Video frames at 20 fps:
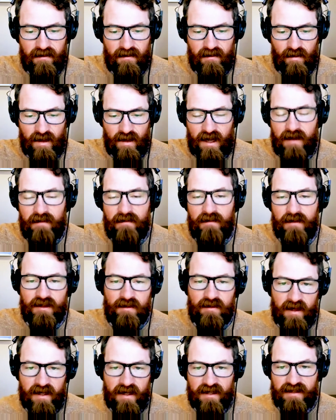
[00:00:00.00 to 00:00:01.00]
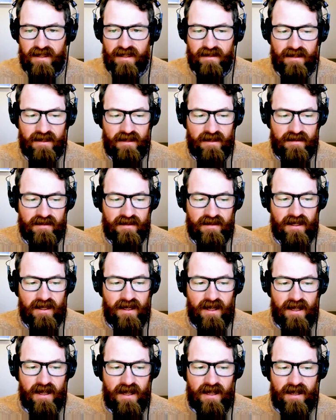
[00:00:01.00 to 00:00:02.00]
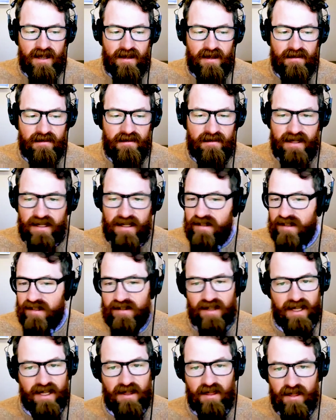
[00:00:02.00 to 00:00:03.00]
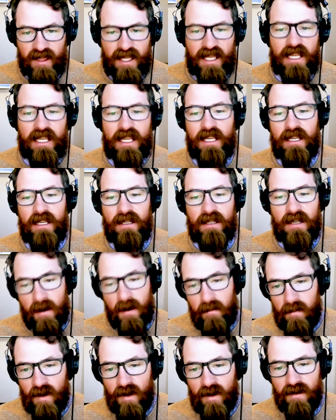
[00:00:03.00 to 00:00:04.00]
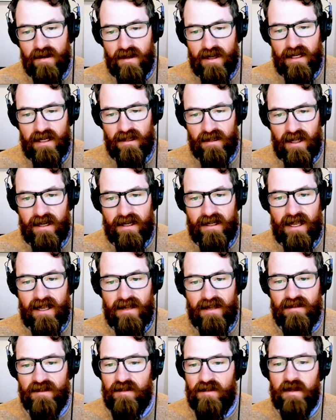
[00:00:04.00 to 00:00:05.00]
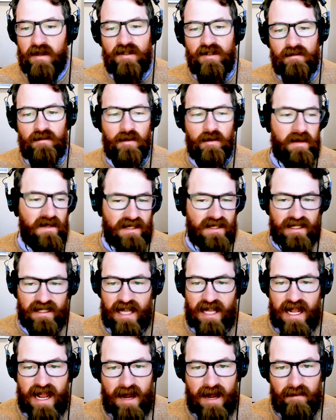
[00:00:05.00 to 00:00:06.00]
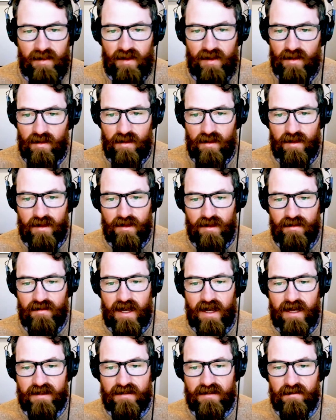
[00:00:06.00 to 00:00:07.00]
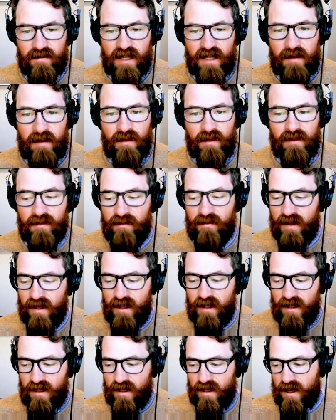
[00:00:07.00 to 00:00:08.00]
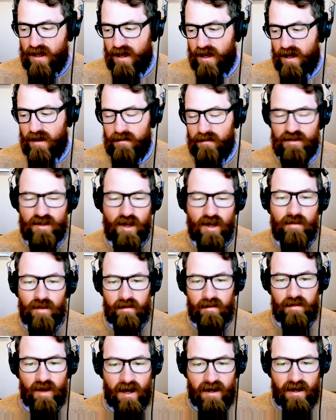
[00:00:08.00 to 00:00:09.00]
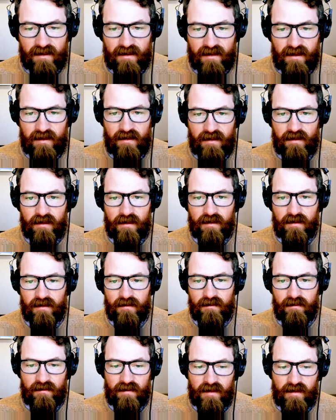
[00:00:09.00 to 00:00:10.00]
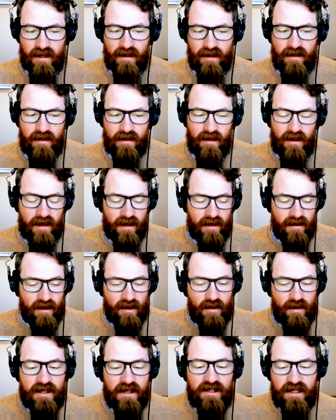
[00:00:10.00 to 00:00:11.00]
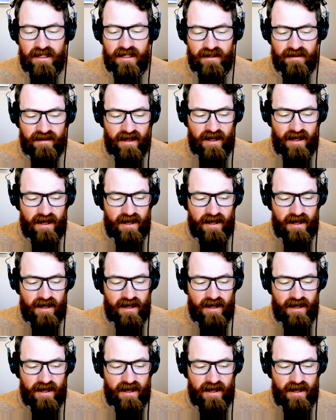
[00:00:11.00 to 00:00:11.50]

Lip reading: what I've experienced out there is that this is like the number in a lot of cases, especially if you're building an app or you've got some type of software product that the question is,